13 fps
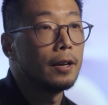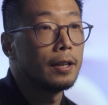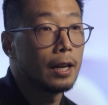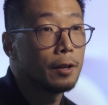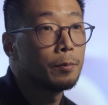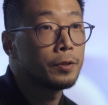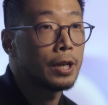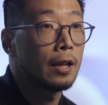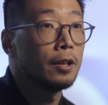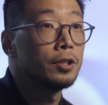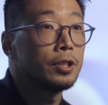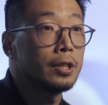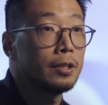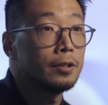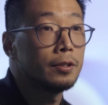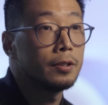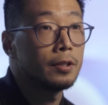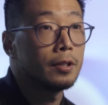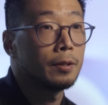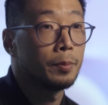Another challenge
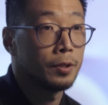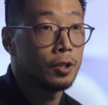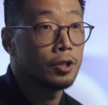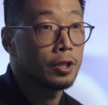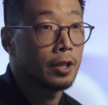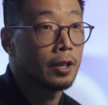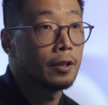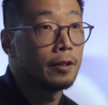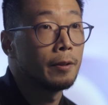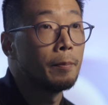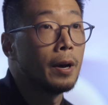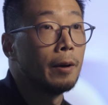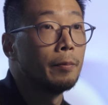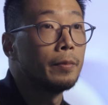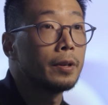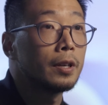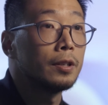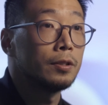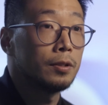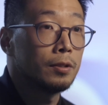is the positioning of the mum,
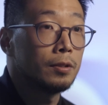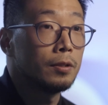because